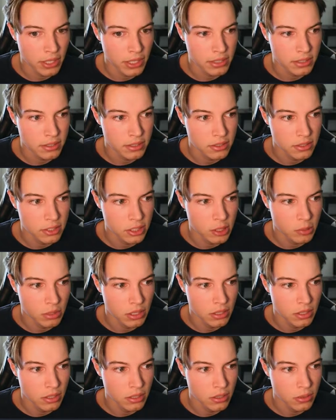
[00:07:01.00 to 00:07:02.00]
to
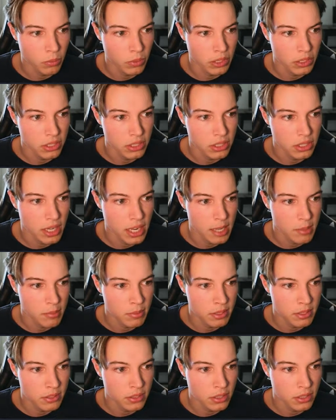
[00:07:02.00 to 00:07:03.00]
determine which
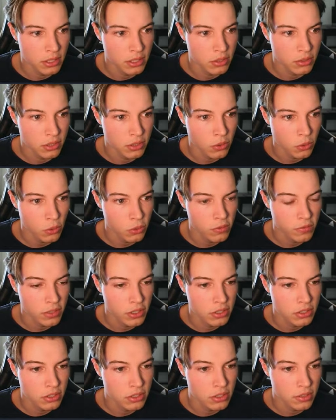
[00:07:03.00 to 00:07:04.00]
daemons are using old
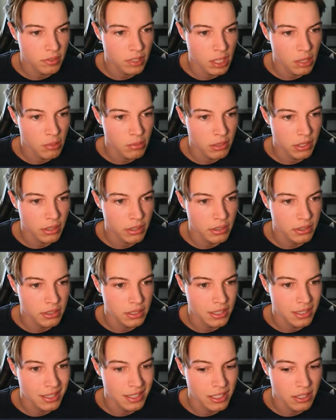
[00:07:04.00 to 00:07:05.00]
versions of libraries
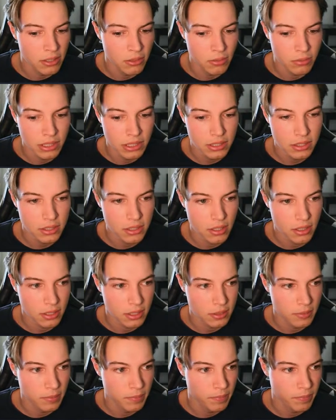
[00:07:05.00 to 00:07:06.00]
and need restarting.
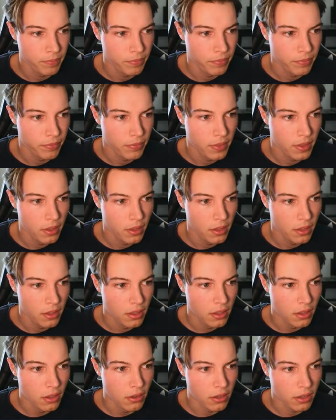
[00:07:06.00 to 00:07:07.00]

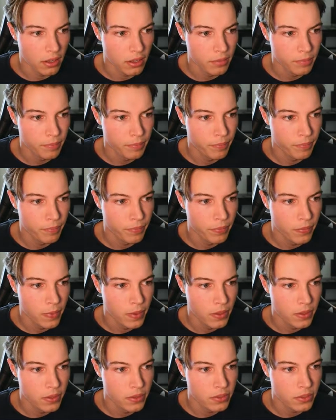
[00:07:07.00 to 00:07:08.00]
Okay.
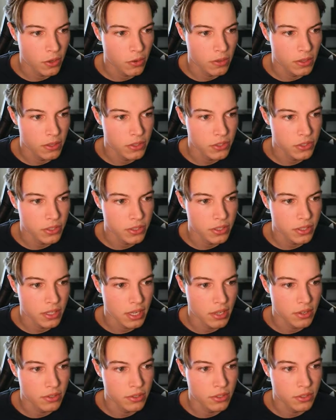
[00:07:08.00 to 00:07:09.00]
So this just
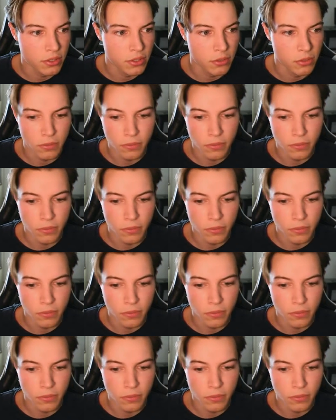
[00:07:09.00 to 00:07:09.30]
tells you,